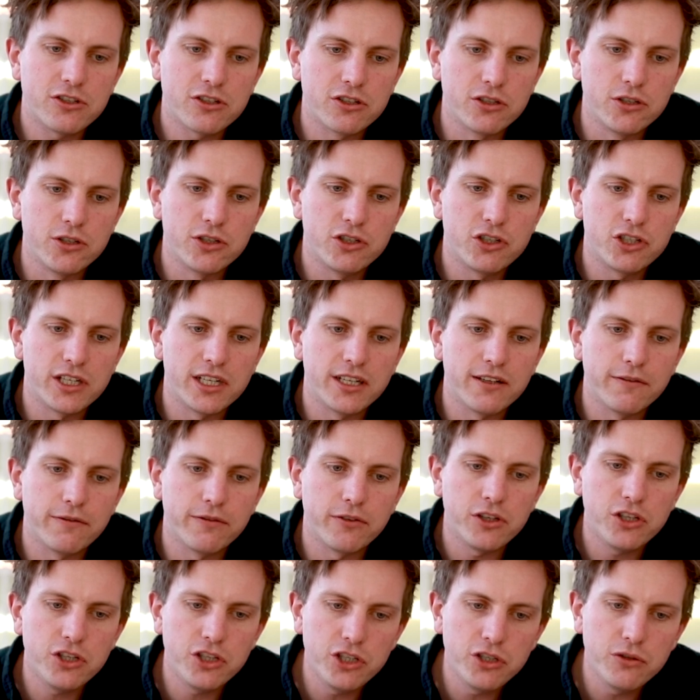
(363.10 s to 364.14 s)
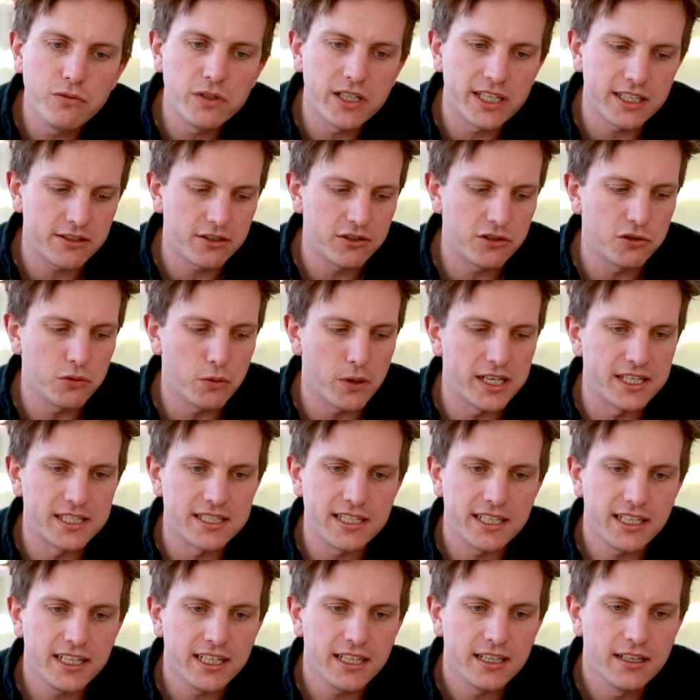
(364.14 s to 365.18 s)
searching for units
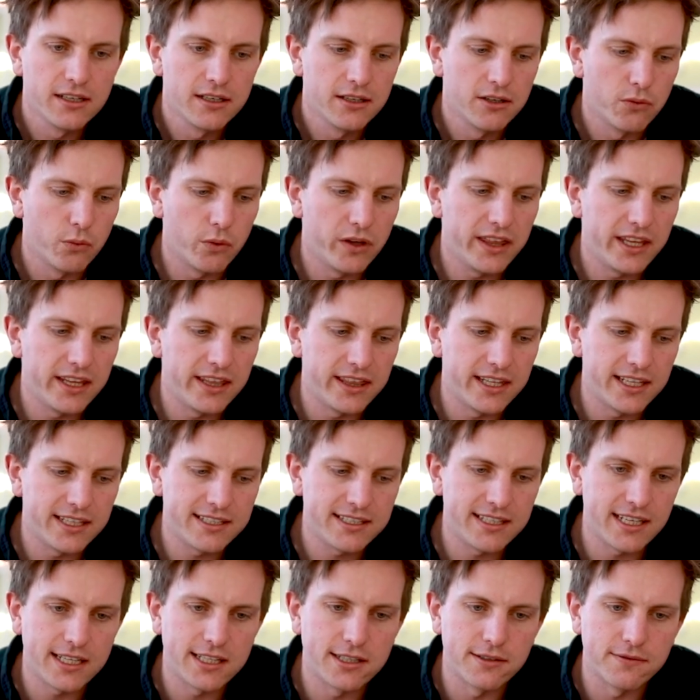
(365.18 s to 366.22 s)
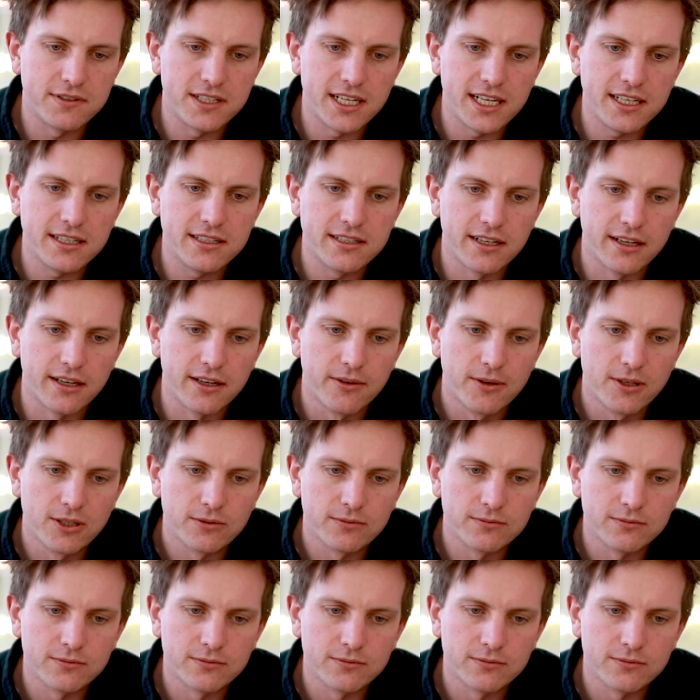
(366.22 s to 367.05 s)
20 within this set of data.